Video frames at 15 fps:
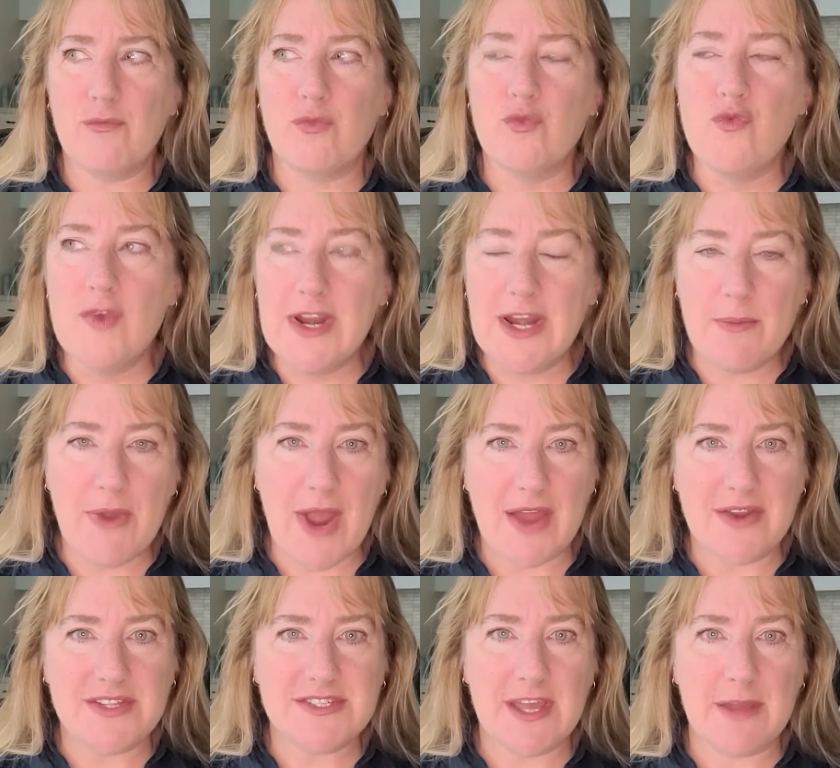really proud
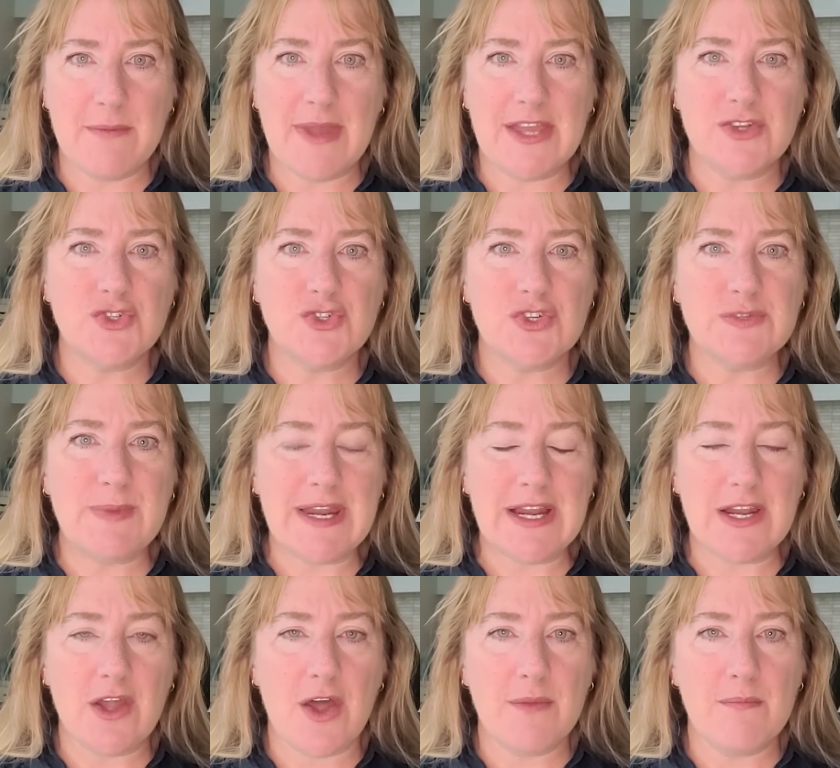to say my industry's made a
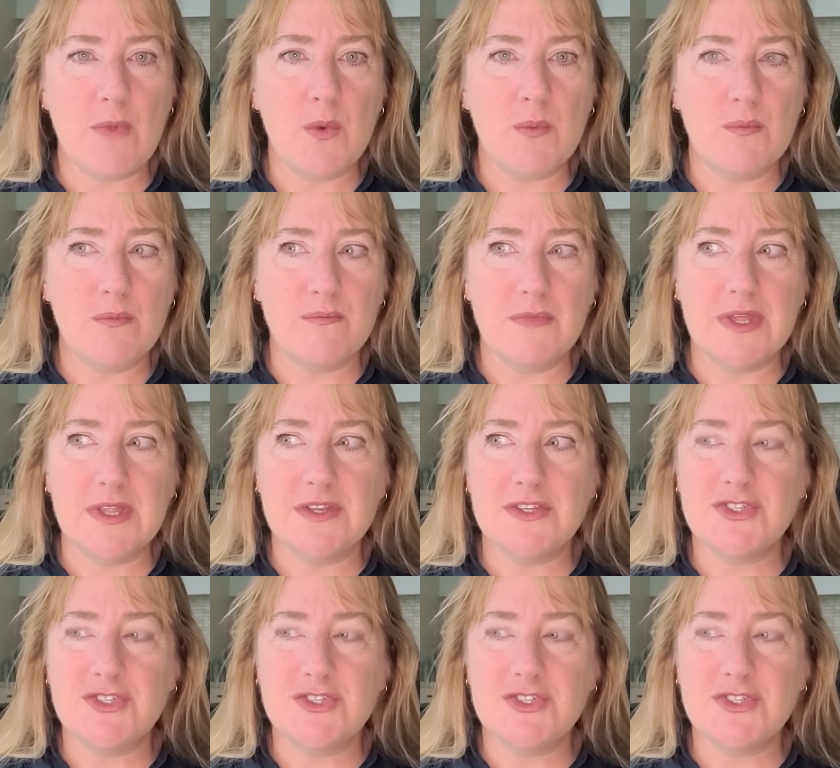lot of movement